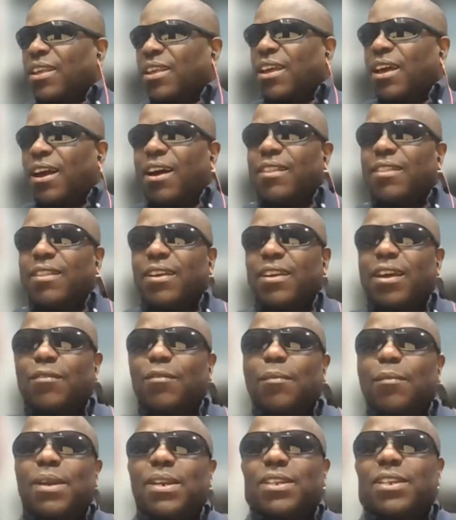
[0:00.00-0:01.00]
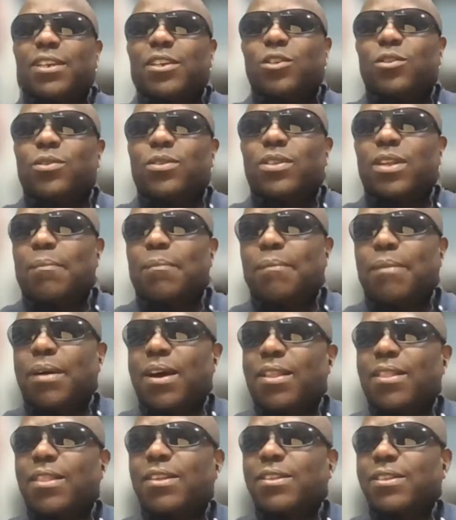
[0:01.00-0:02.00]
and the government issues a
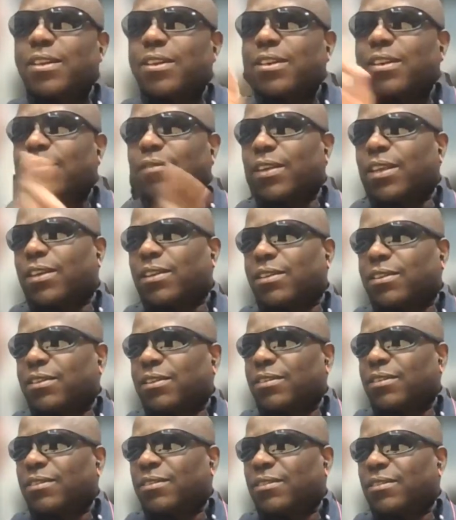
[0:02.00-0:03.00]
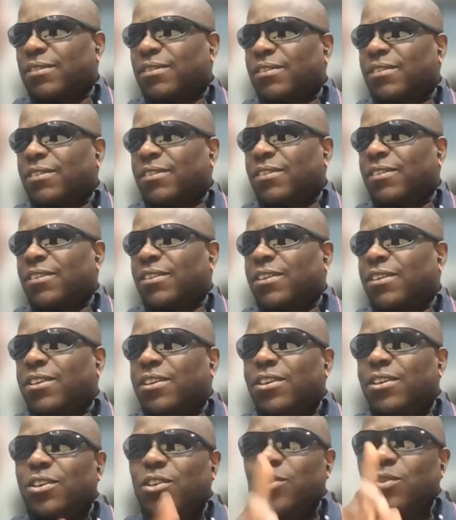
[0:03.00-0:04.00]
birth certificate.
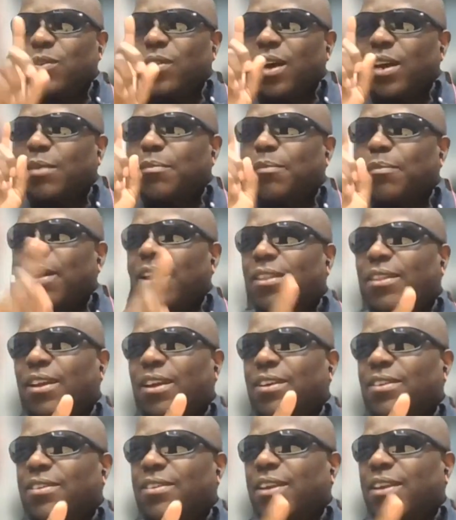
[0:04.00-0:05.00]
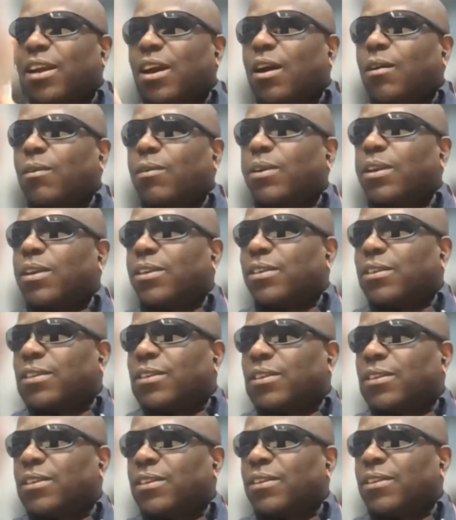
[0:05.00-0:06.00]
So that birth is encoded.
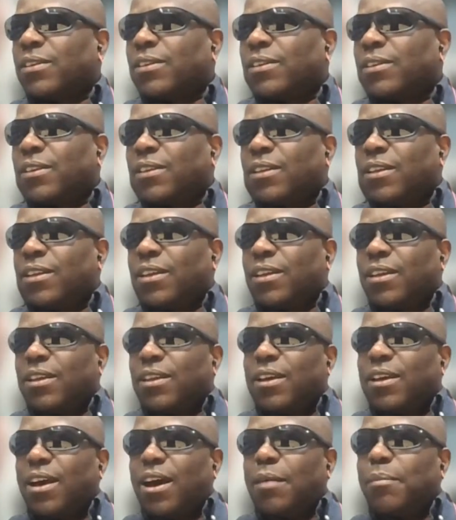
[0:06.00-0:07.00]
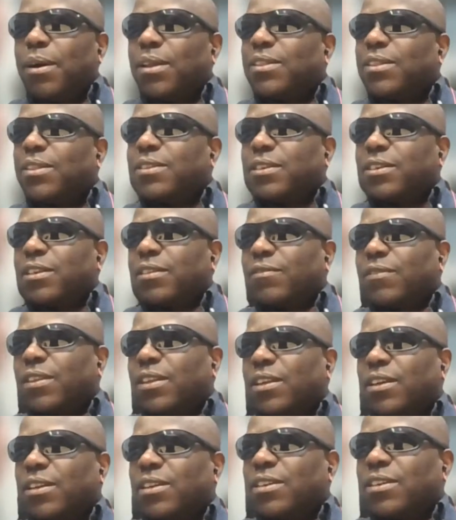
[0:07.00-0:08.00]
A birth
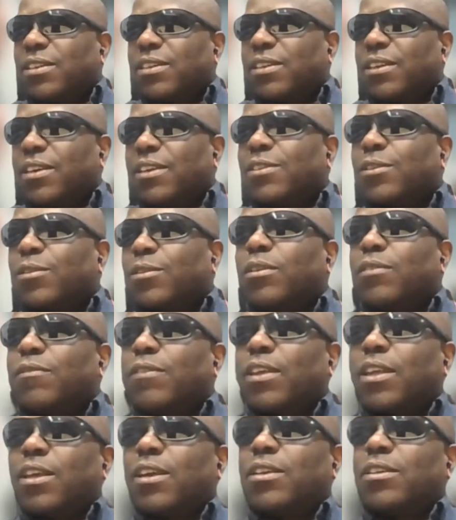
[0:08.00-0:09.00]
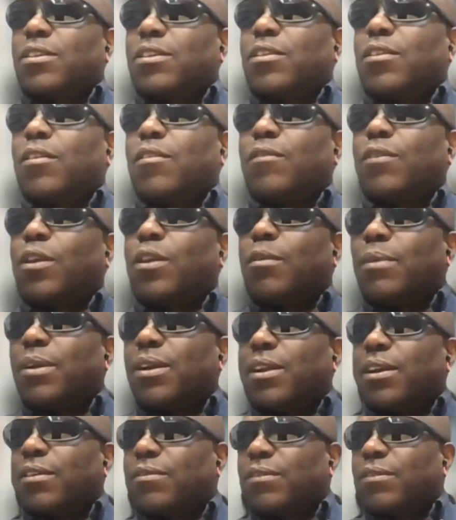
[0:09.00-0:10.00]
certificate is codification of human
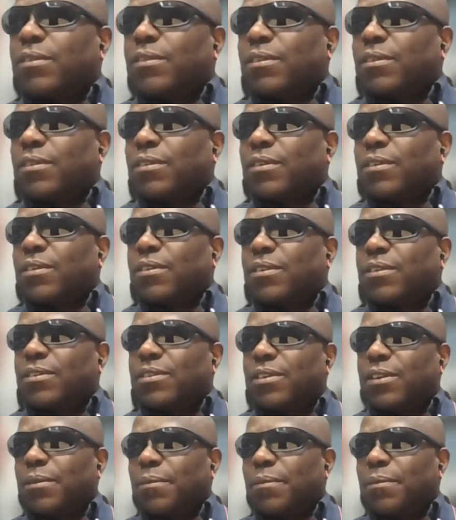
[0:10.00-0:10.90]
life. See?